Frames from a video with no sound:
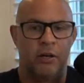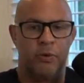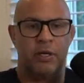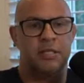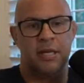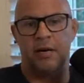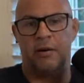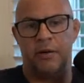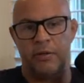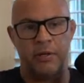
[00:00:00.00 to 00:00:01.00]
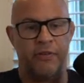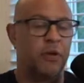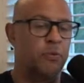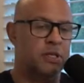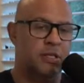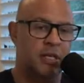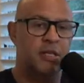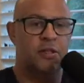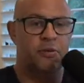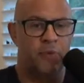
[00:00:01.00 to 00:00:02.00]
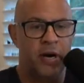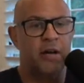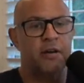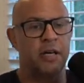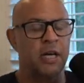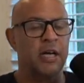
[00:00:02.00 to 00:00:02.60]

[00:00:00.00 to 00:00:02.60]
Like we could say, oh, if there was a sixth round,